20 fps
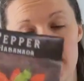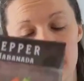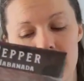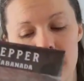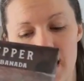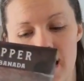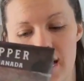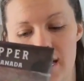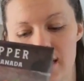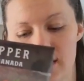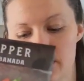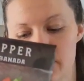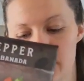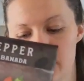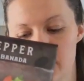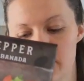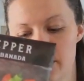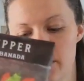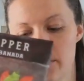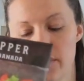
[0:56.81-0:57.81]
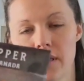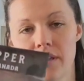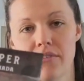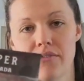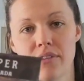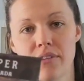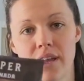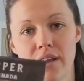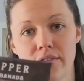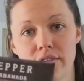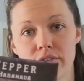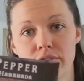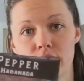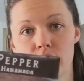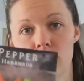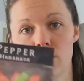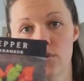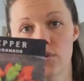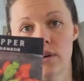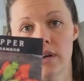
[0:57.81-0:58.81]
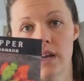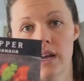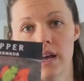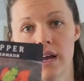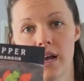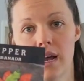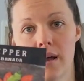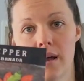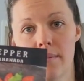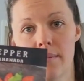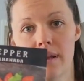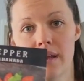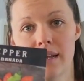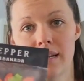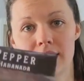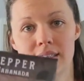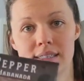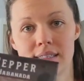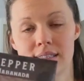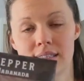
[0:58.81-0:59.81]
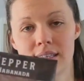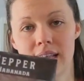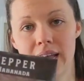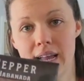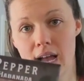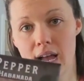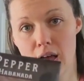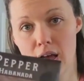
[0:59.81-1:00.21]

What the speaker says: That is supposed to be really flavorful, and it's like a